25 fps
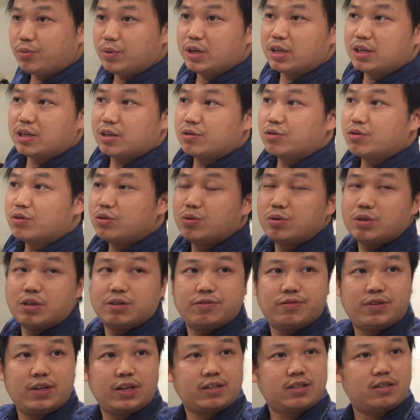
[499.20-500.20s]
we conclude
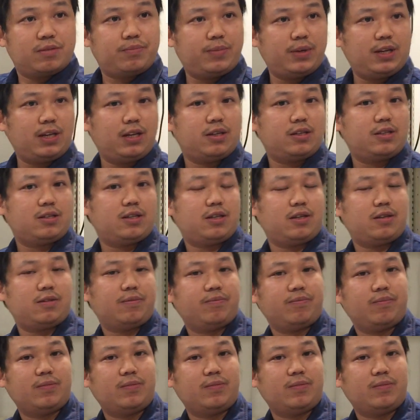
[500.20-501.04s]
the flexibility.